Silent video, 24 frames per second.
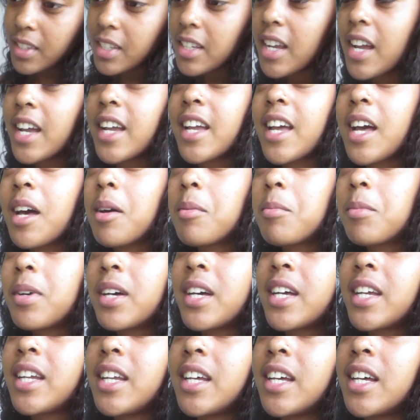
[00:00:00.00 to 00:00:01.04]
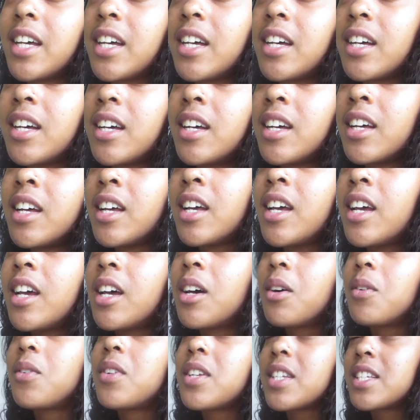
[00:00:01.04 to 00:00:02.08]
I got my uh
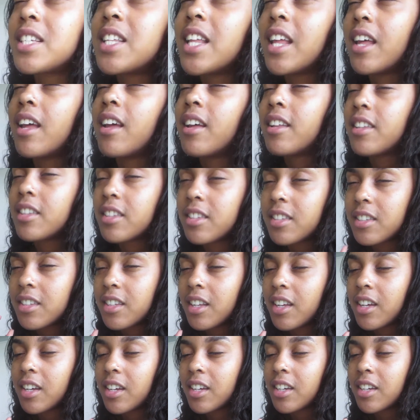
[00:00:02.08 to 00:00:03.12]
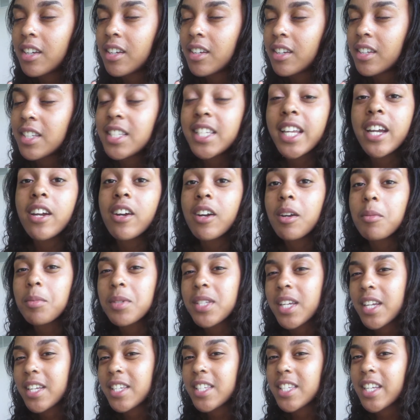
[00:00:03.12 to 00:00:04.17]
what is that uh syrup it's
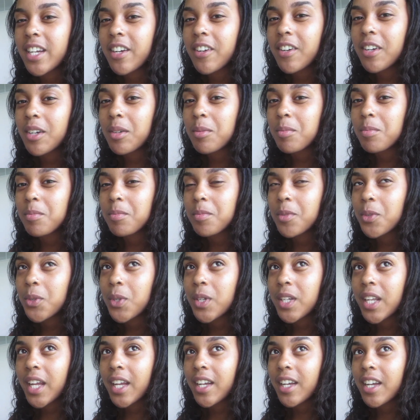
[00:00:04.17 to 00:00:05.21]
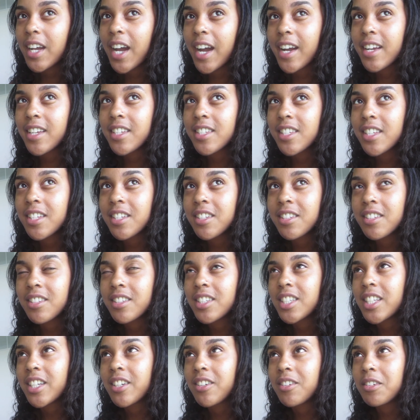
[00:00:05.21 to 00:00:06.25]
like syrup or like icing
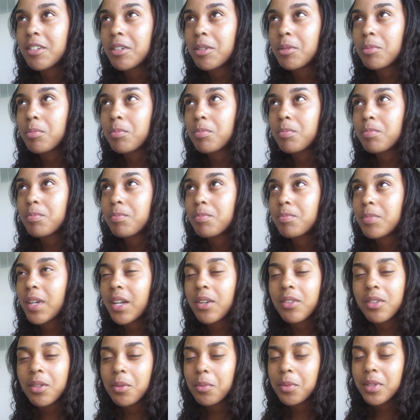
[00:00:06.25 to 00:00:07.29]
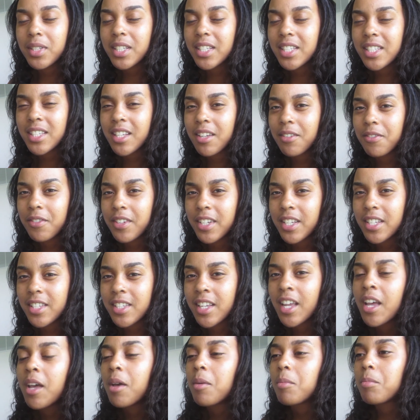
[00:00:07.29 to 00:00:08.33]
syrup I don't know what this stuff is,
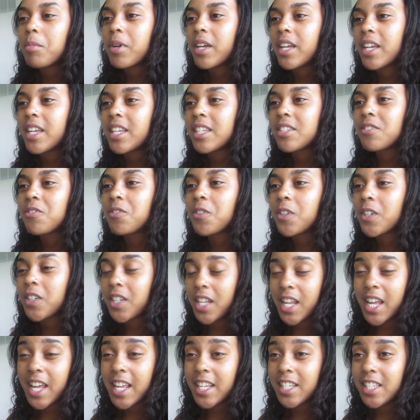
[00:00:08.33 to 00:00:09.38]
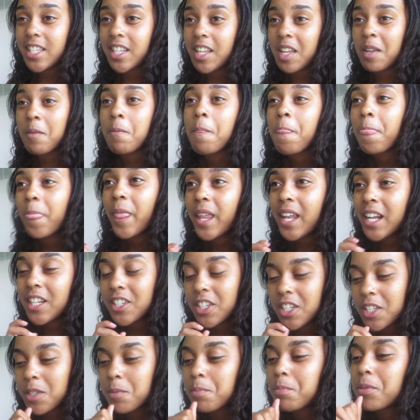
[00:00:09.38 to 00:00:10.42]
but it's real nasty. And I
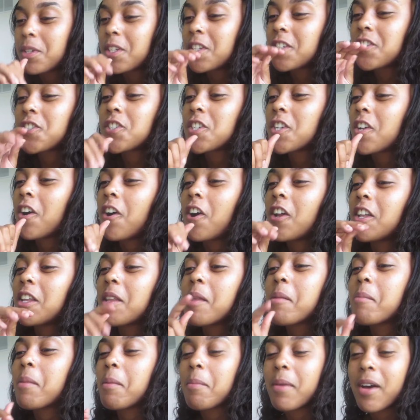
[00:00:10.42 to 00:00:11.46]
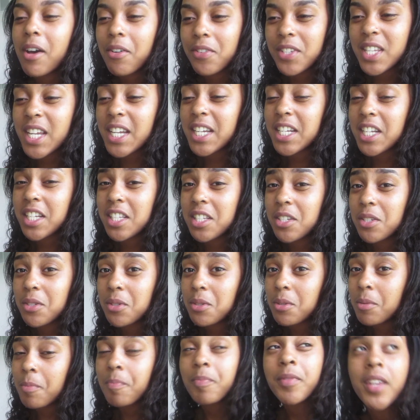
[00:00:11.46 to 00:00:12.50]
just put the shit all in my mouth, stuck in the
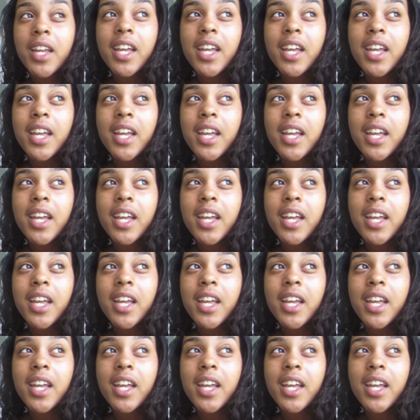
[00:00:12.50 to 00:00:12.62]
tube.